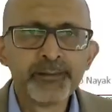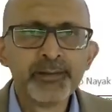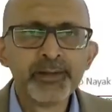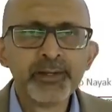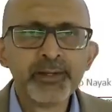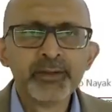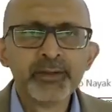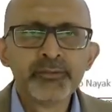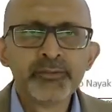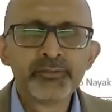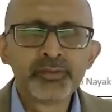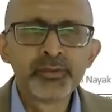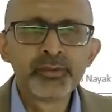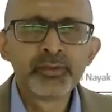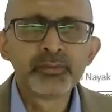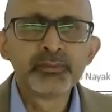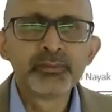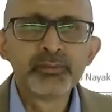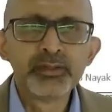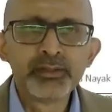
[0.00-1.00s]
So
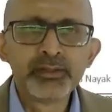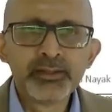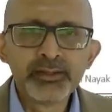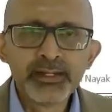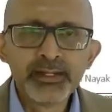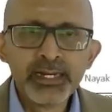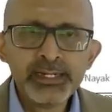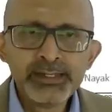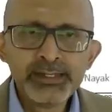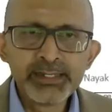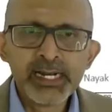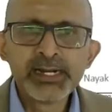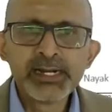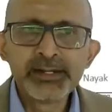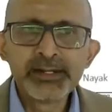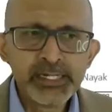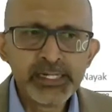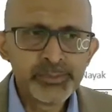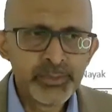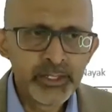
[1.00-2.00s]
the entire
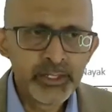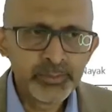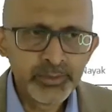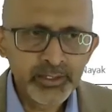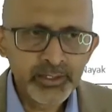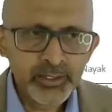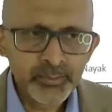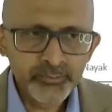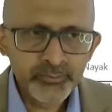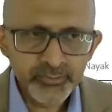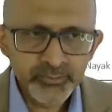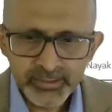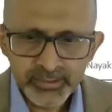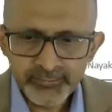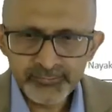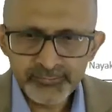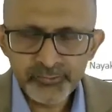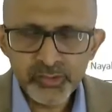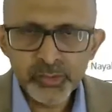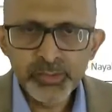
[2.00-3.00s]
treatment becomes less
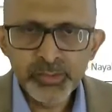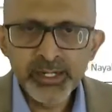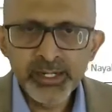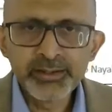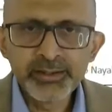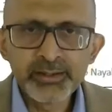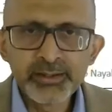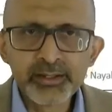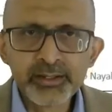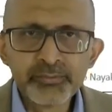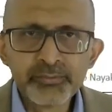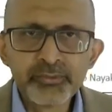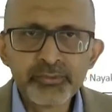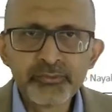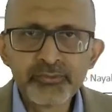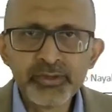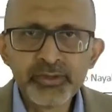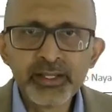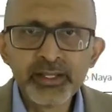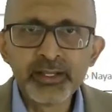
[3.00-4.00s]
traumatic. If you
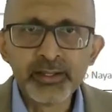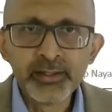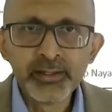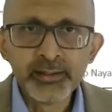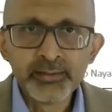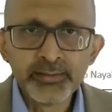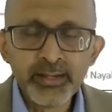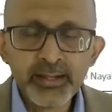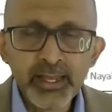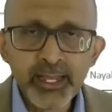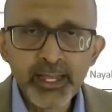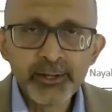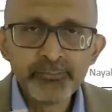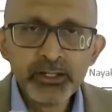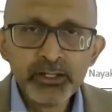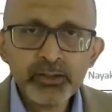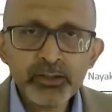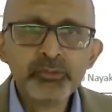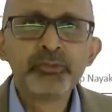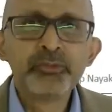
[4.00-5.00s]
see the
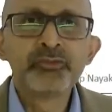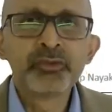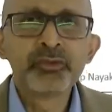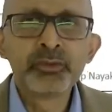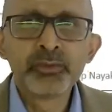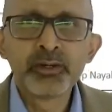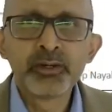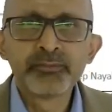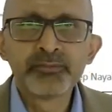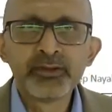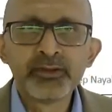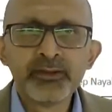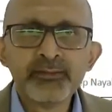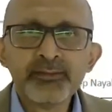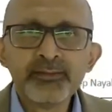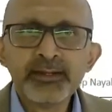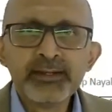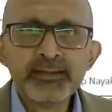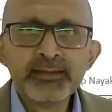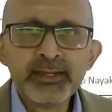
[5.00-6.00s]
evolution of surgery,
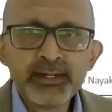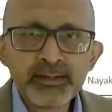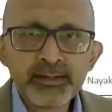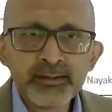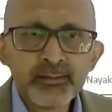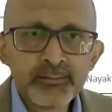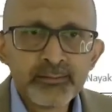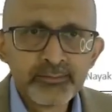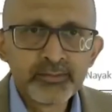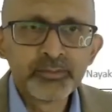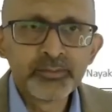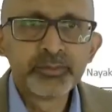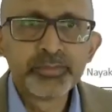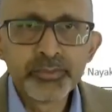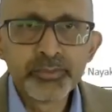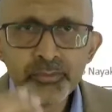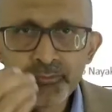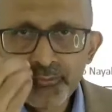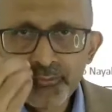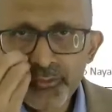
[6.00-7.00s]
that also
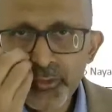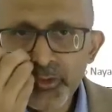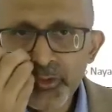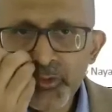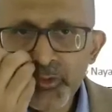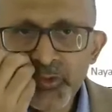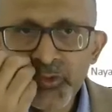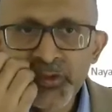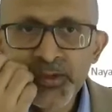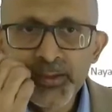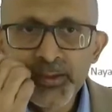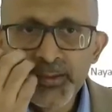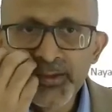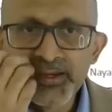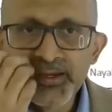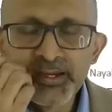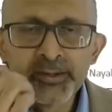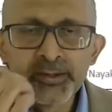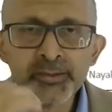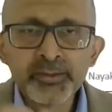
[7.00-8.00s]
proves to you, you
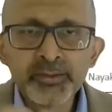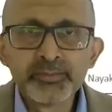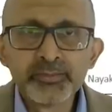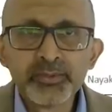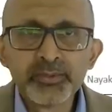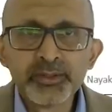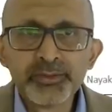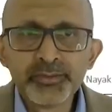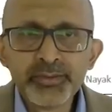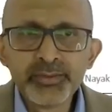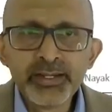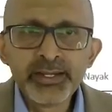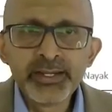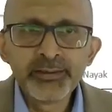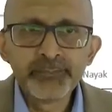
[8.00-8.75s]
know, today,